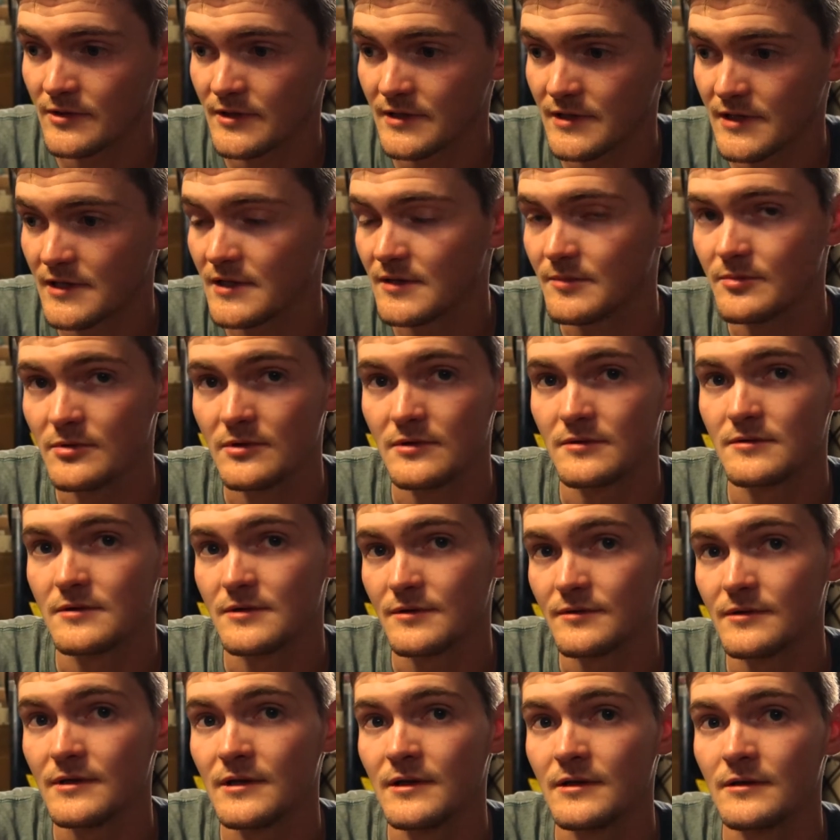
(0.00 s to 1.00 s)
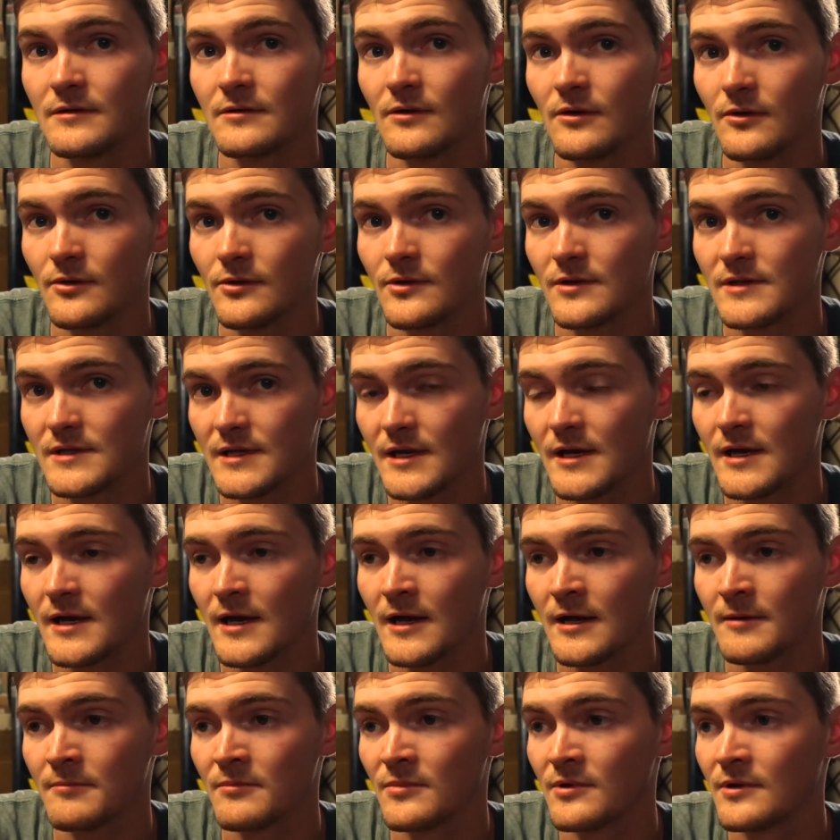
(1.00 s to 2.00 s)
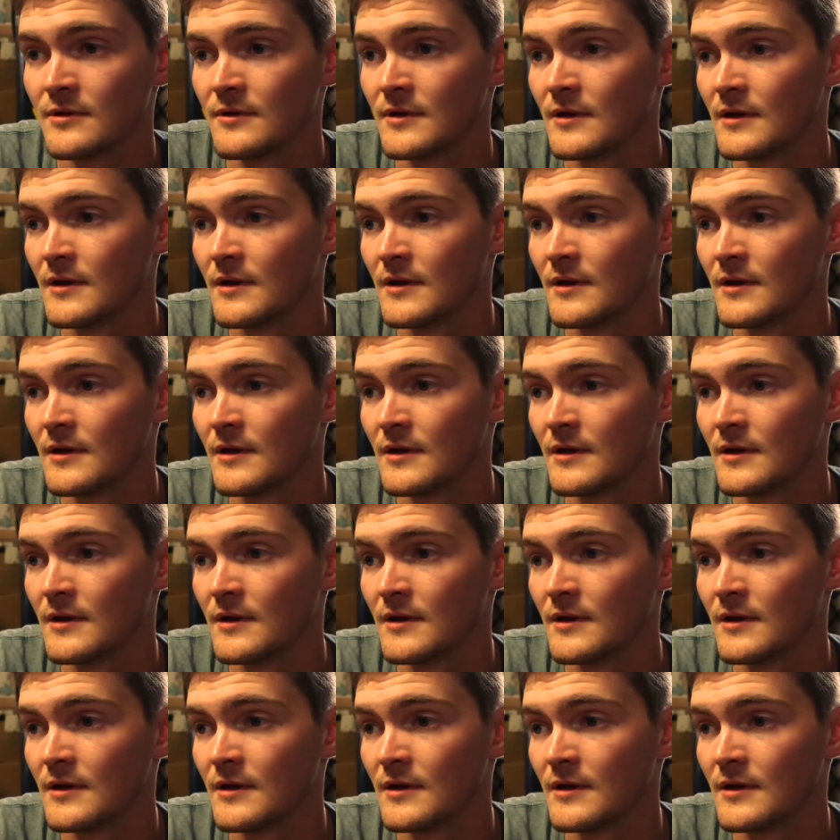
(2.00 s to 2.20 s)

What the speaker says: to keep it clean all the time,